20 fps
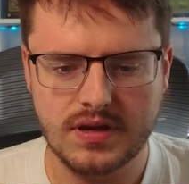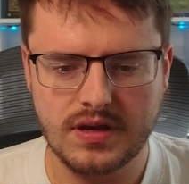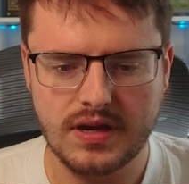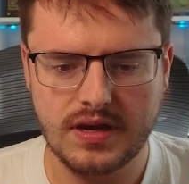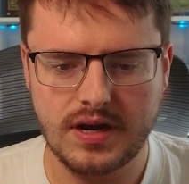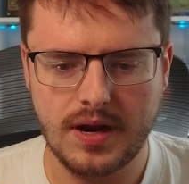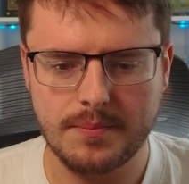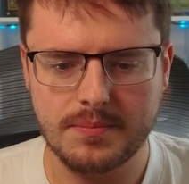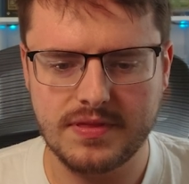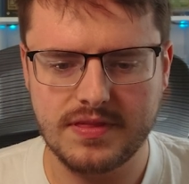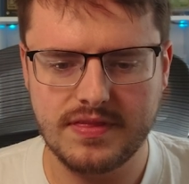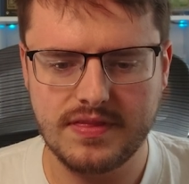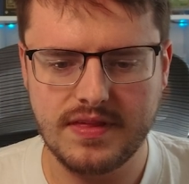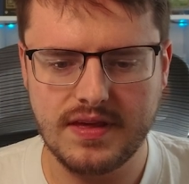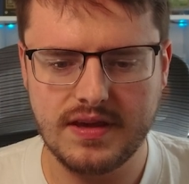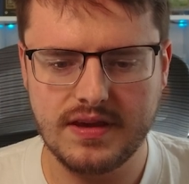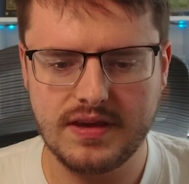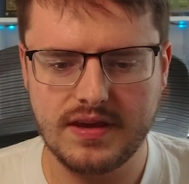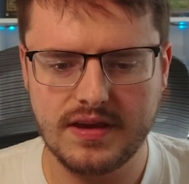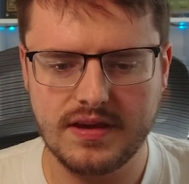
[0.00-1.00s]
And I'm
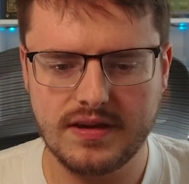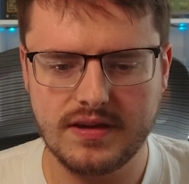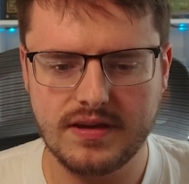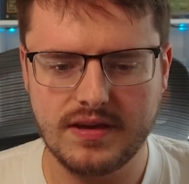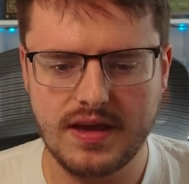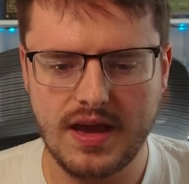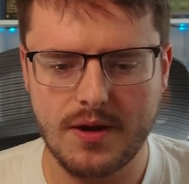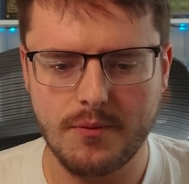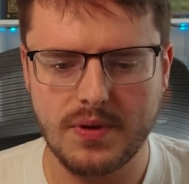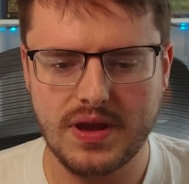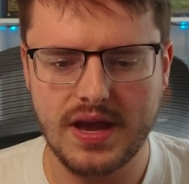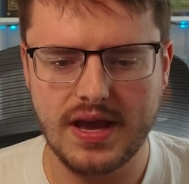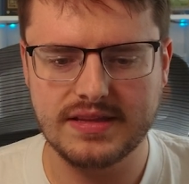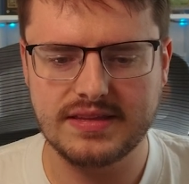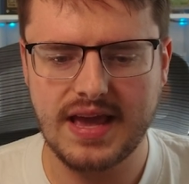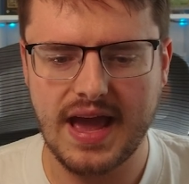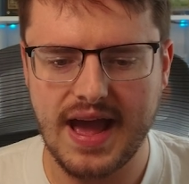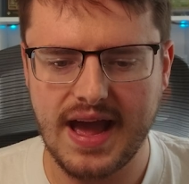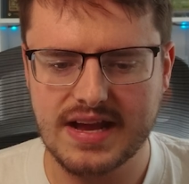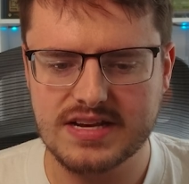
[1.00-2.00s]
thinking, yeah, we
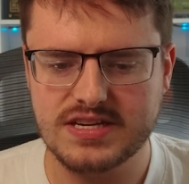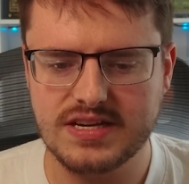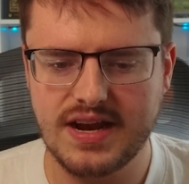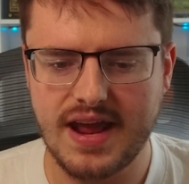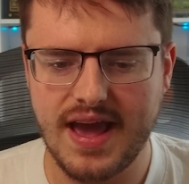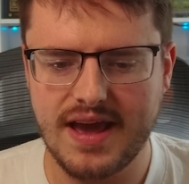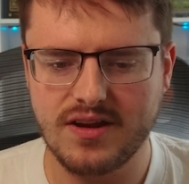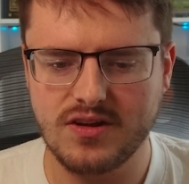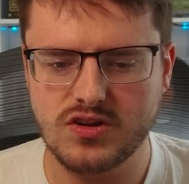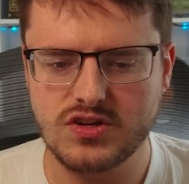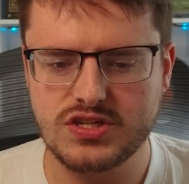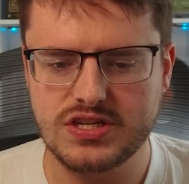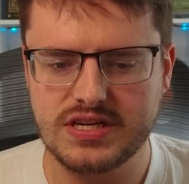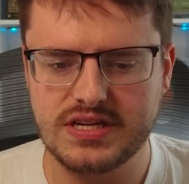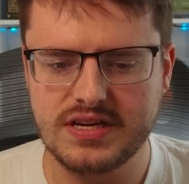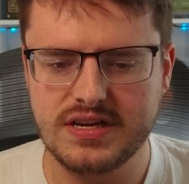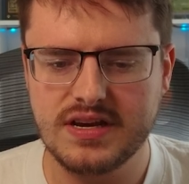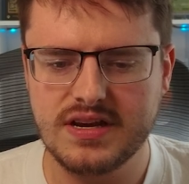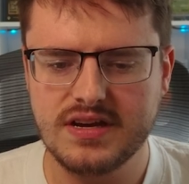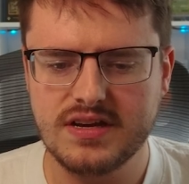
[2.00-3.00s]
attach an
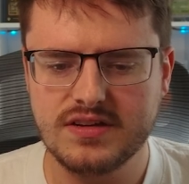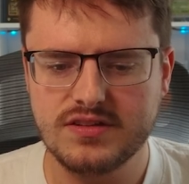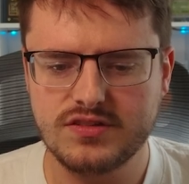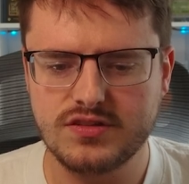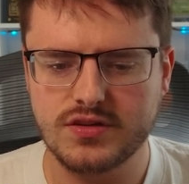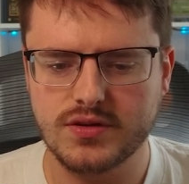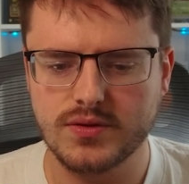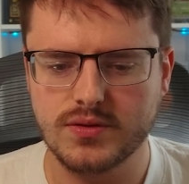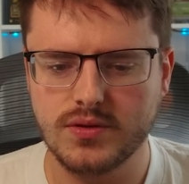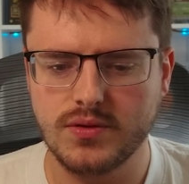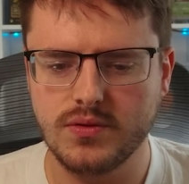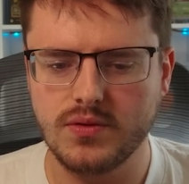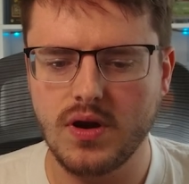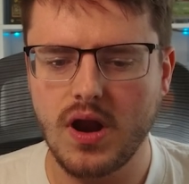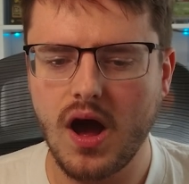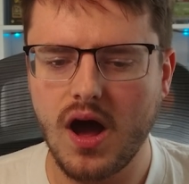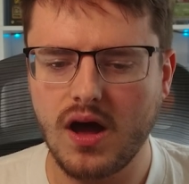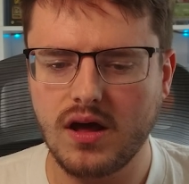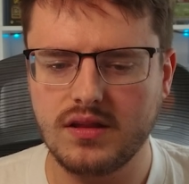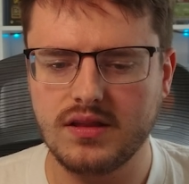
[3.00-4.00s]
energy to
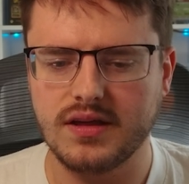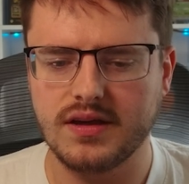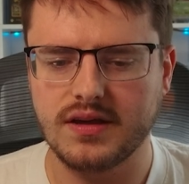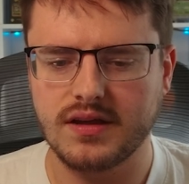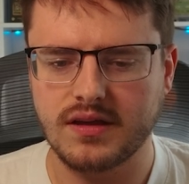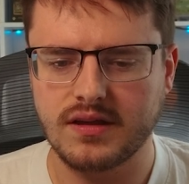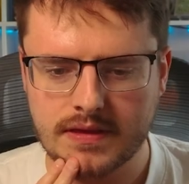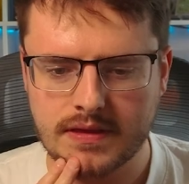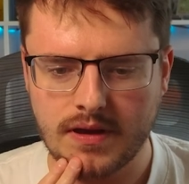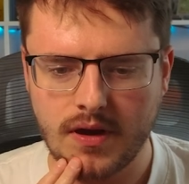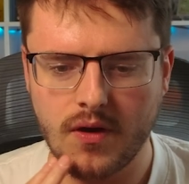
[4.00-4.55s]
Lunala.